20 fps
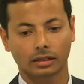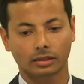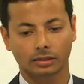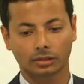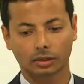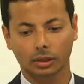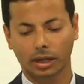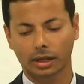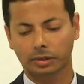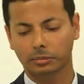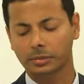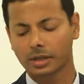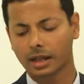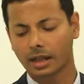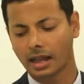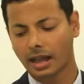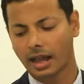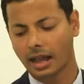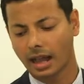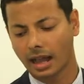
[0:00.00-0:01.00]
Sure.
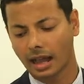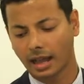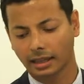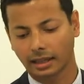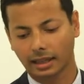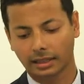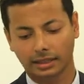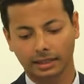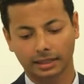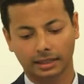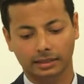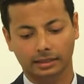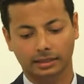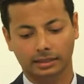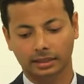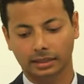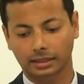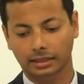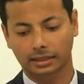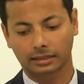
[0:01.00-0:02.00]
I think
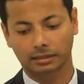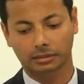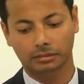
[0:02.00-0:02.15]
the